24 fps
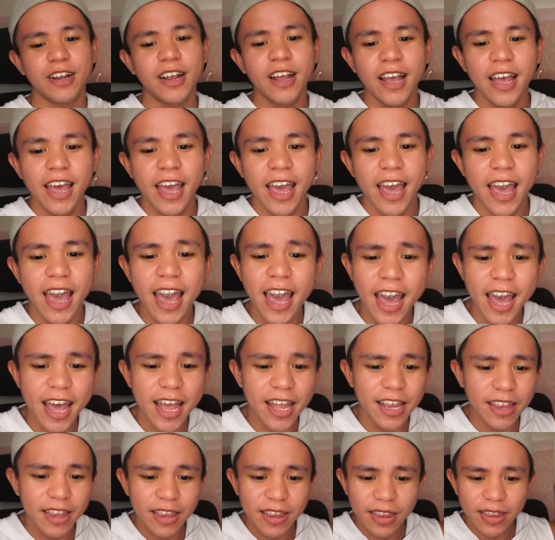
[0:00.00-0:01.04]
Oh.
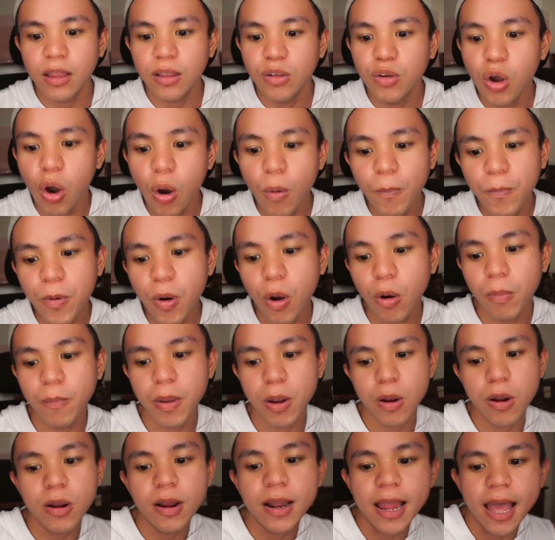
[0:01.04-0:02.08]
GoPro
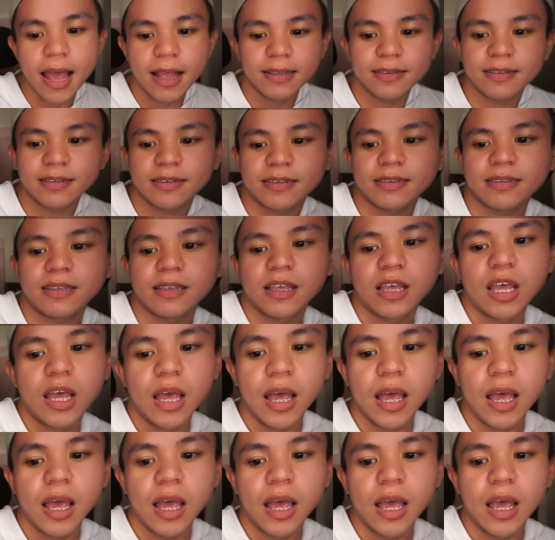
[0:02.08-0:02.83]
mirrorless.